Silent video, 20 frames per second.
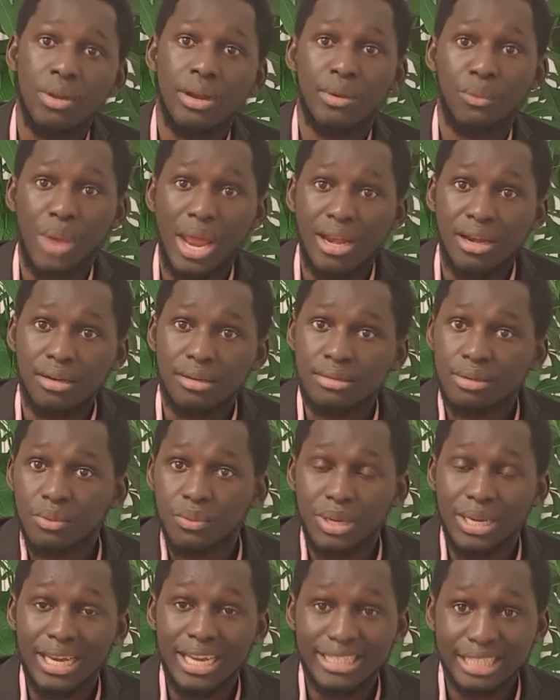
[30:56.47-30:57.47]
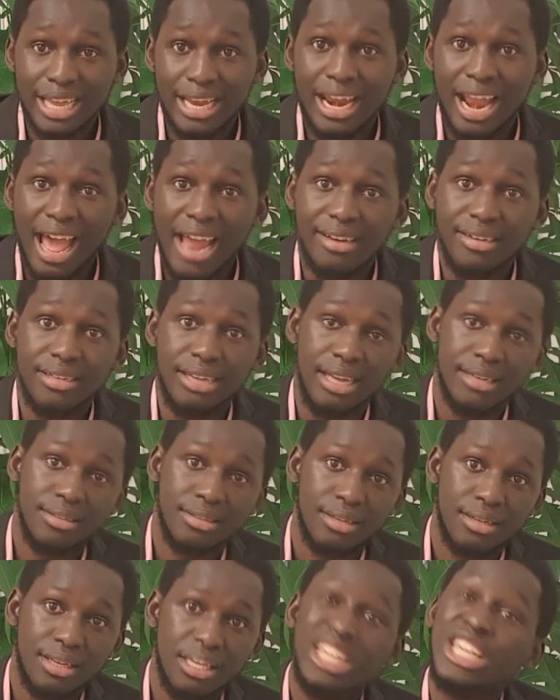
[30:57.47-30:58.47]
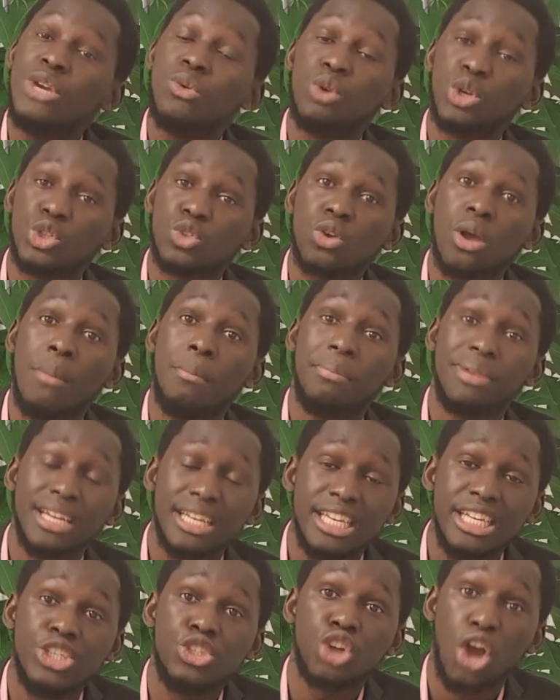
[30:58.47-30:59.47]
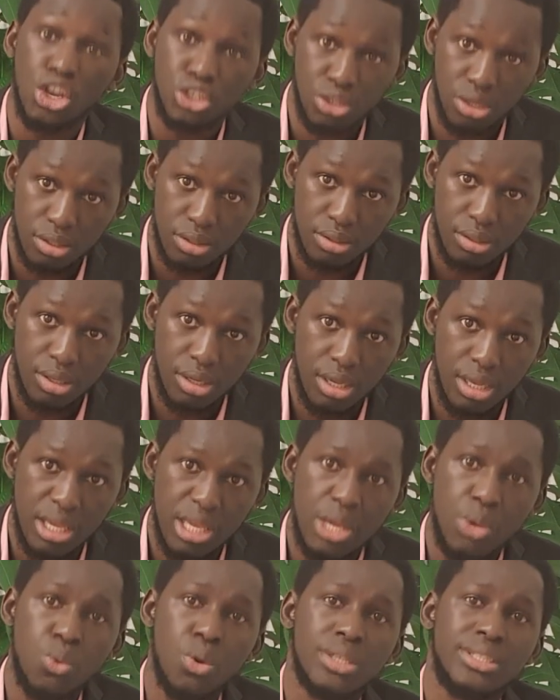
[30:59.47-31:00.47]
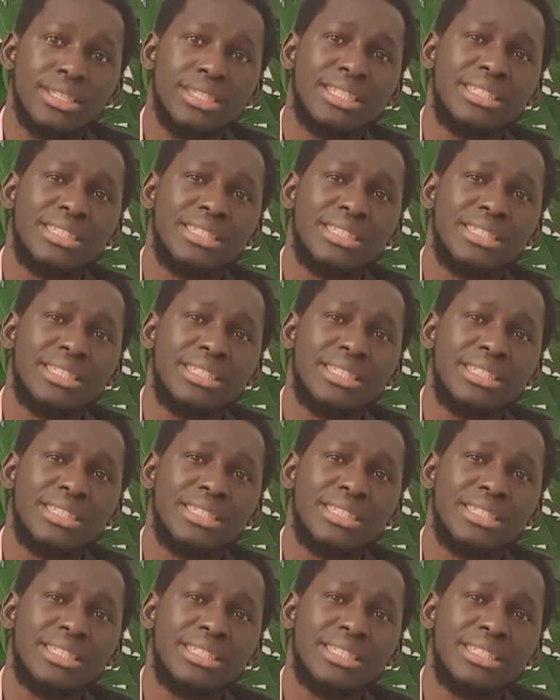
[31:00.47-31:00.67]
Well, we later learned that he was completely tortured. He was